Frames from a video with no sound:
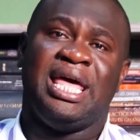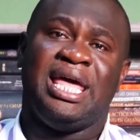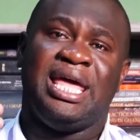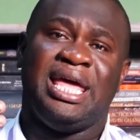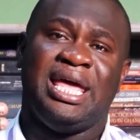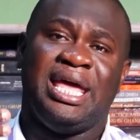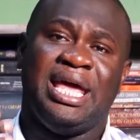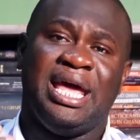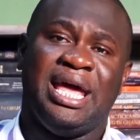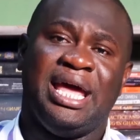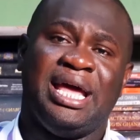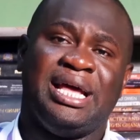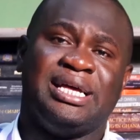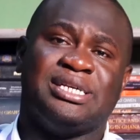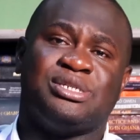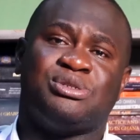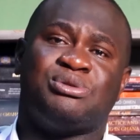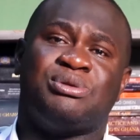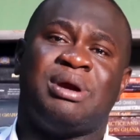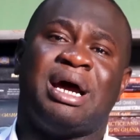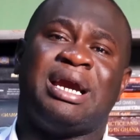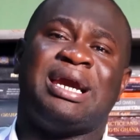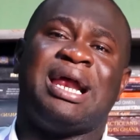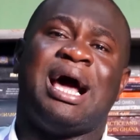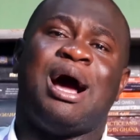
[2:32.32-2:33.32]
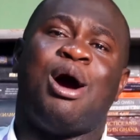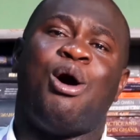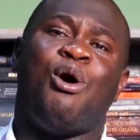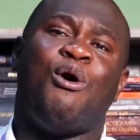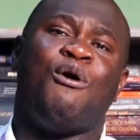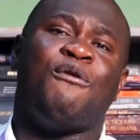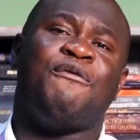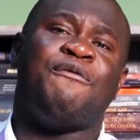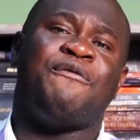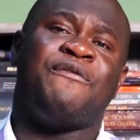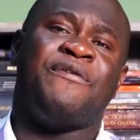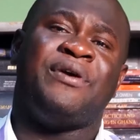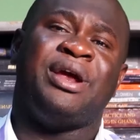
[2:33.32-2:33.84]
A is rather
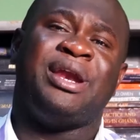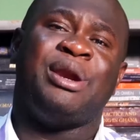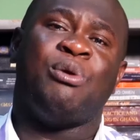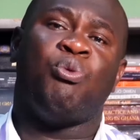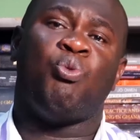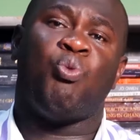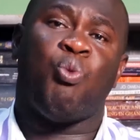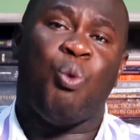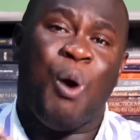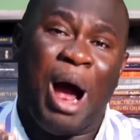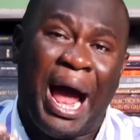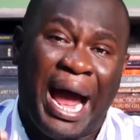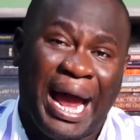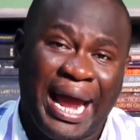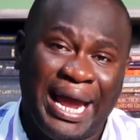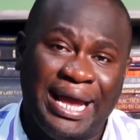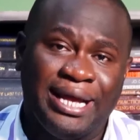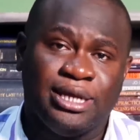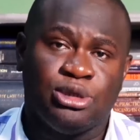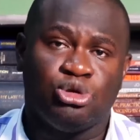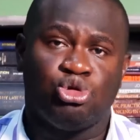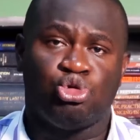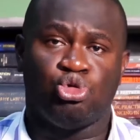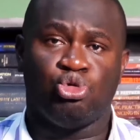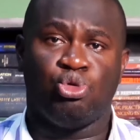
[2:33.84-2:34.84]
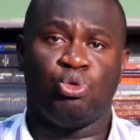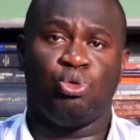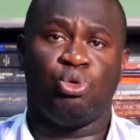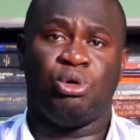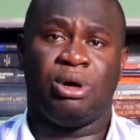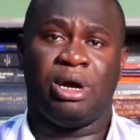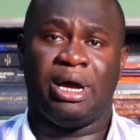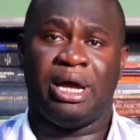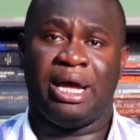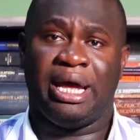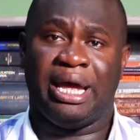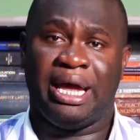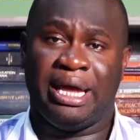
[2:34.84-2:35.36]
offering Y to
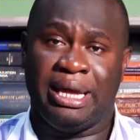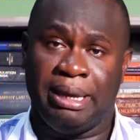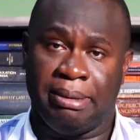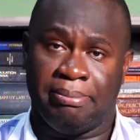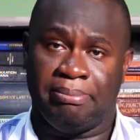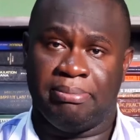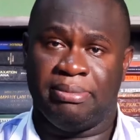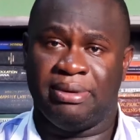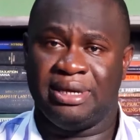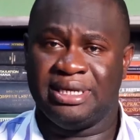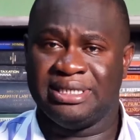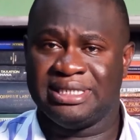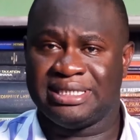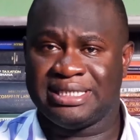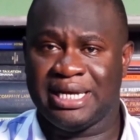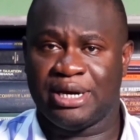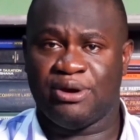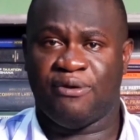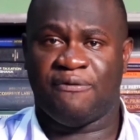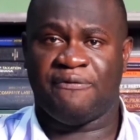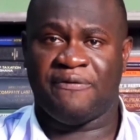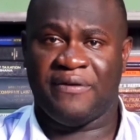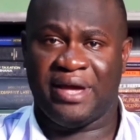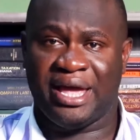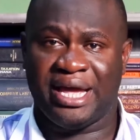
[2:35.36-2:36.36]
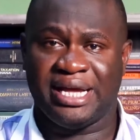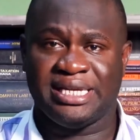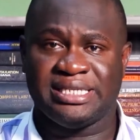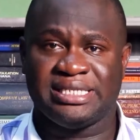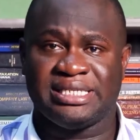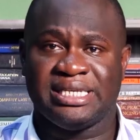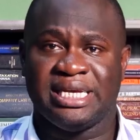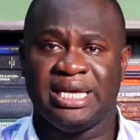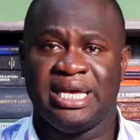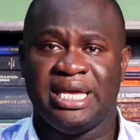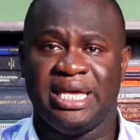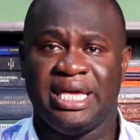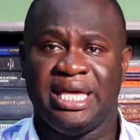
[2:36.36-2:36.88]
him instead of
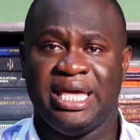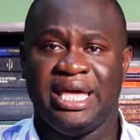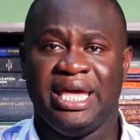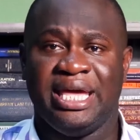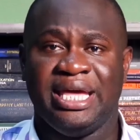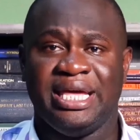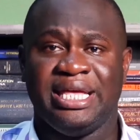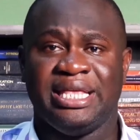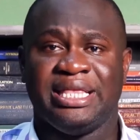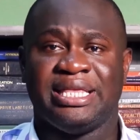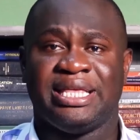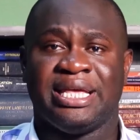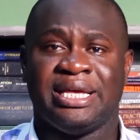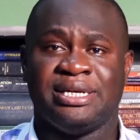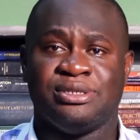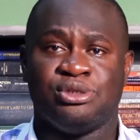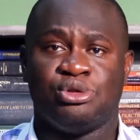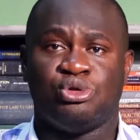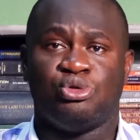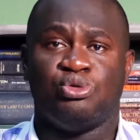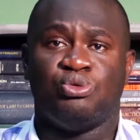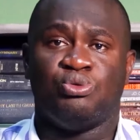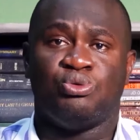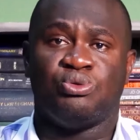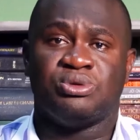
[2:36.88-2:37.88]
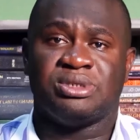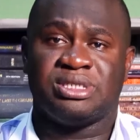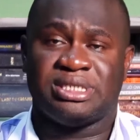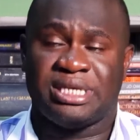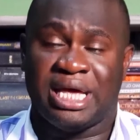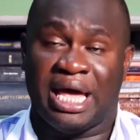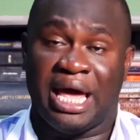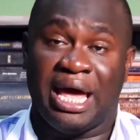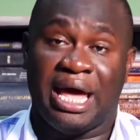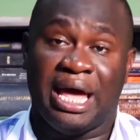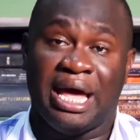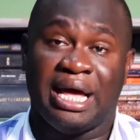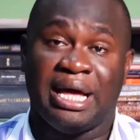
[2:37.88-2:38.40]
X A intends to
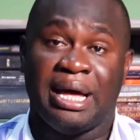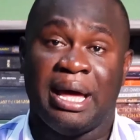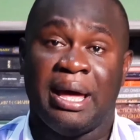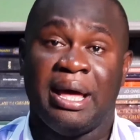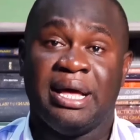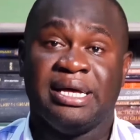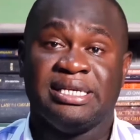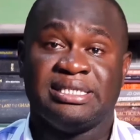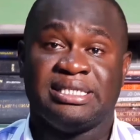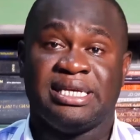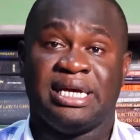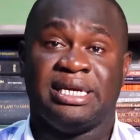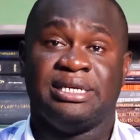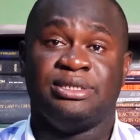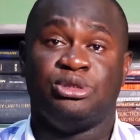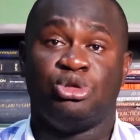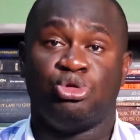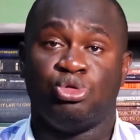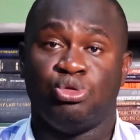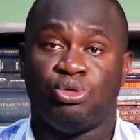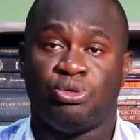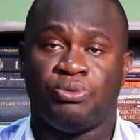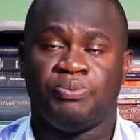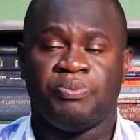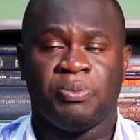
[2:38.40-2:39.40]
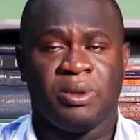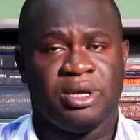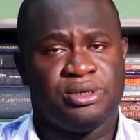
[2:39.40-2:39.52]
send to.